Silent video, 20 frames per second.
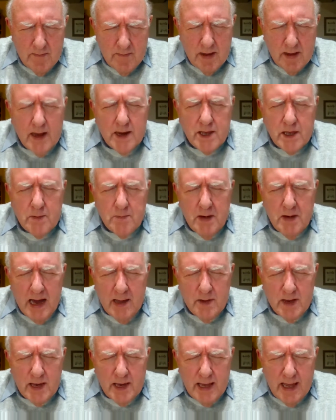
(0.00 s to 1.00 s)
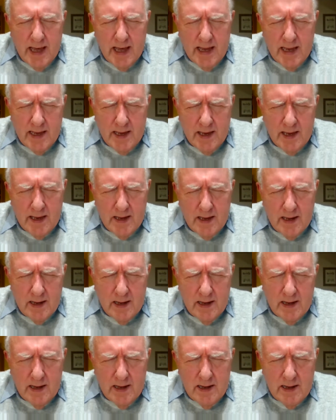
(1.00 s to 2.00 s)
because the Bible says
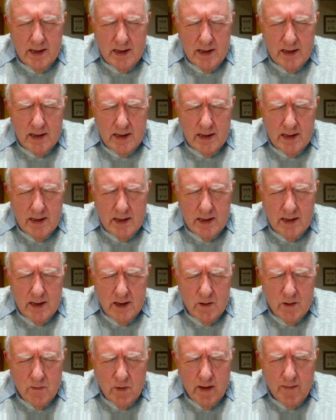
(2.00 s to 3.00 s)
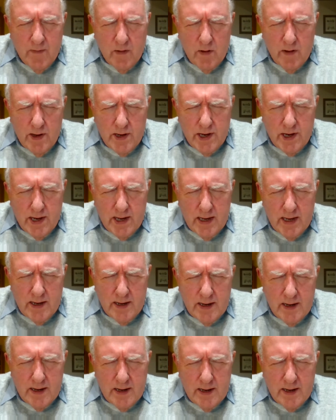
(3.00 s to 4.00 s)
we have all
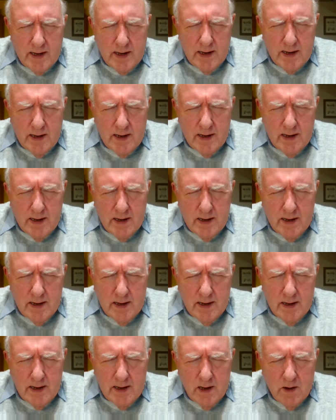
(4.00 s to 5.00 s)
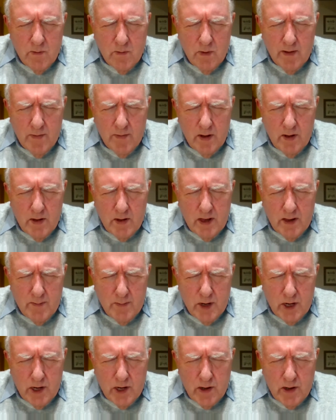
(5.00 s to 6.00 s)
sinned. We've all
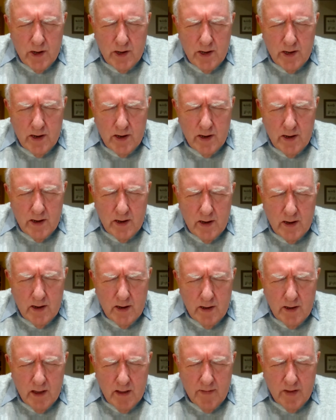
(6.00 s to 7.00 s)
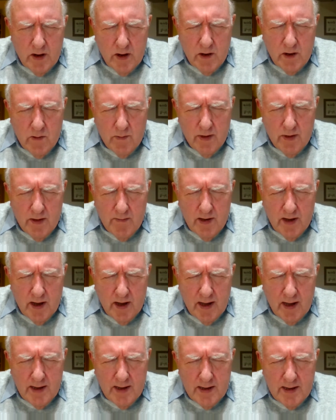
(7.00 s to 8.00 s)
come short of the glory of
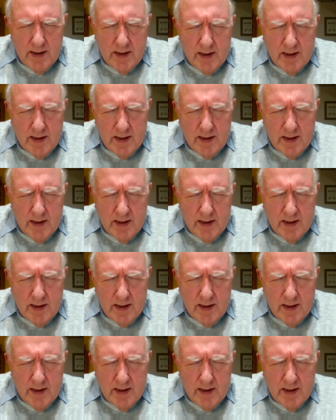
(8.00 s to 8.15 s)
God,